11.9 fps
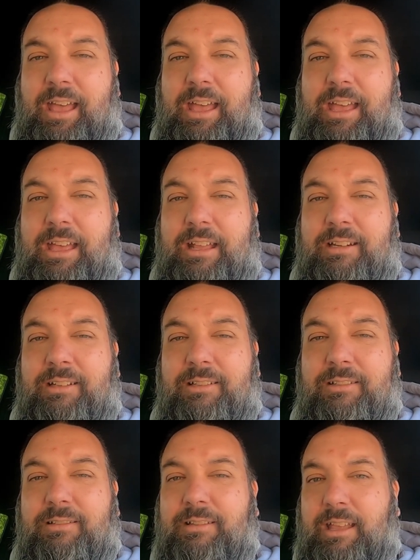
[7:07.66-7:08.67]
and
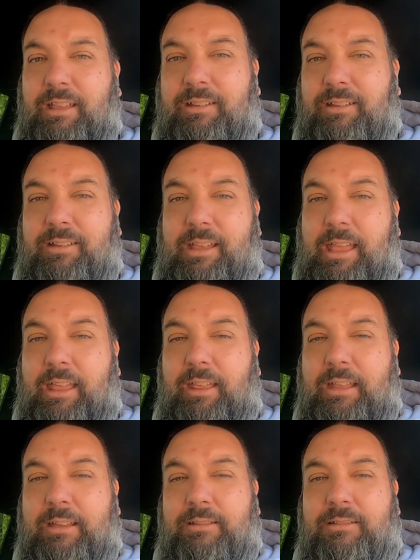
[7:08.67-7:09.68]

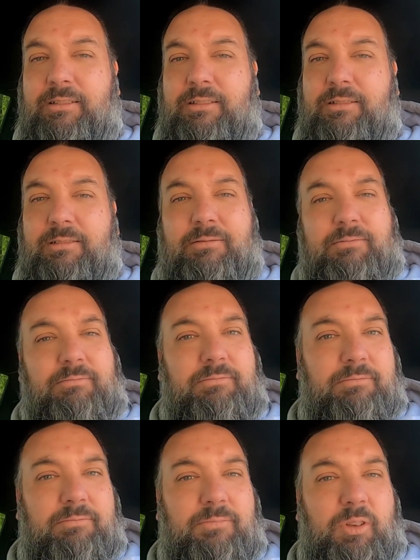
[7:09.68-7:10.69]
it's
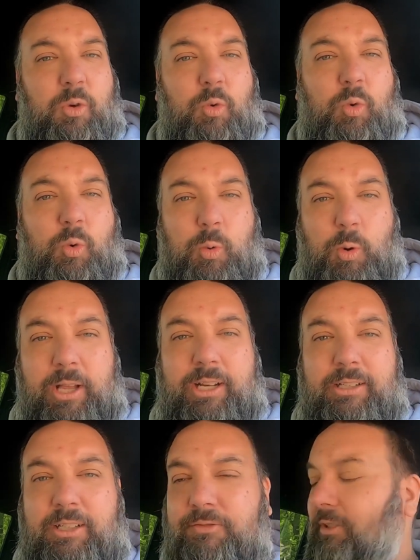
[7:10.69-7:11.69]
quite
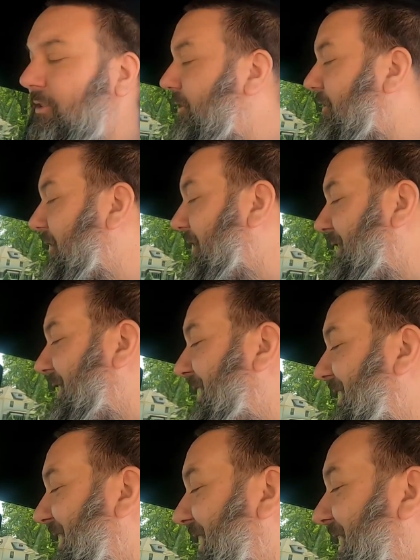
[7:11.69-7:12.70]
a difference.
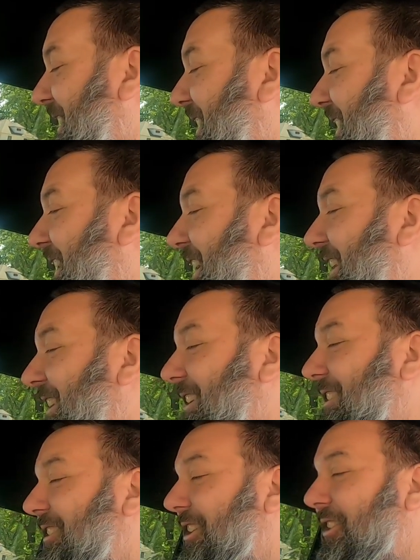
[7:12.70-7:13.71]

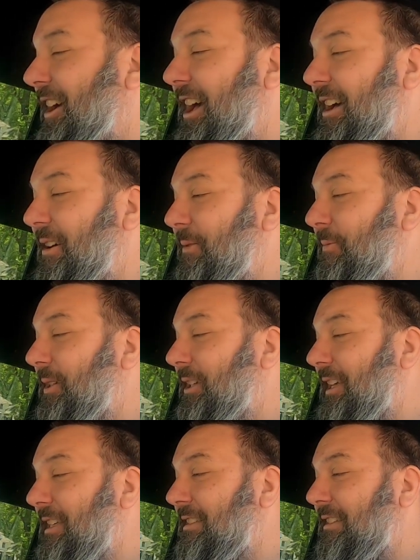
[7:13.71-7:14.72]
You know,
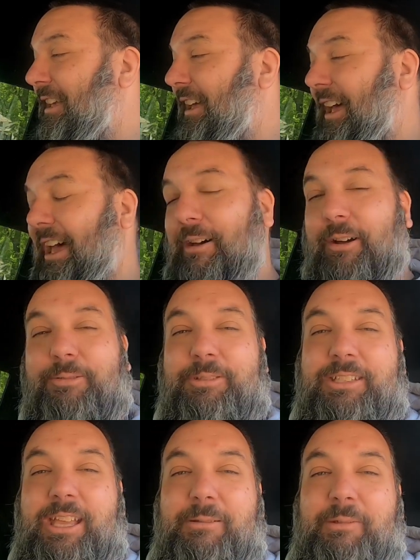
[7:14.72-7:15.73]
because how I
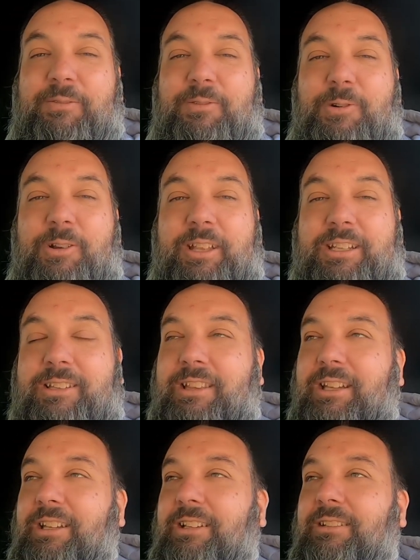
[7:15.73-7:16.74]
was saying before, like,
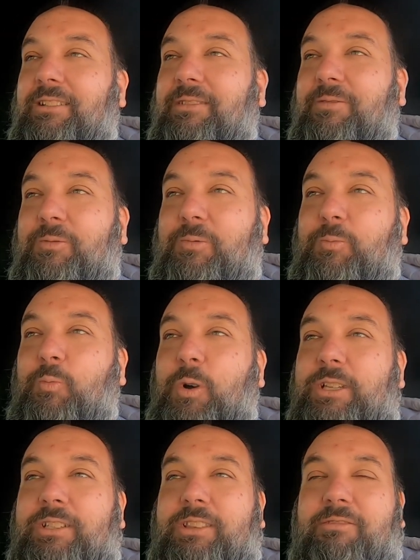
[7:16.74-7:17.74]

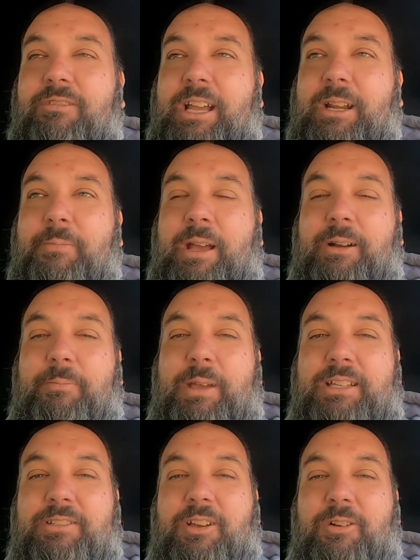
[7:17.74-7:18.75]
wasn't the right amount of
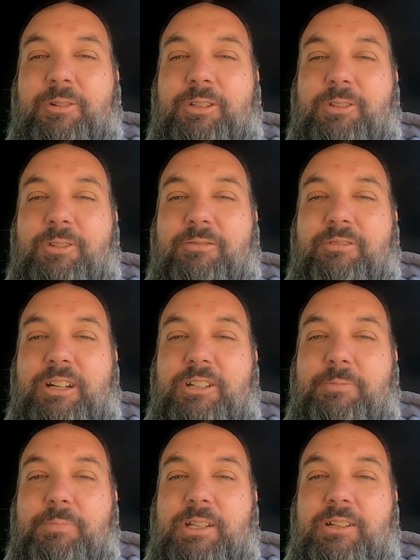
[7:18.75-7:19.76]
bass going to the rear
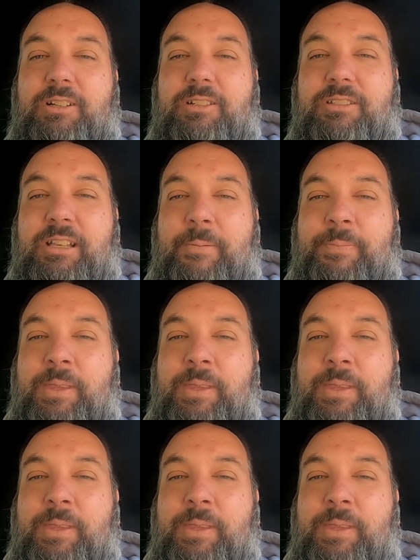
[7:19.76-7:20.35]
speakers.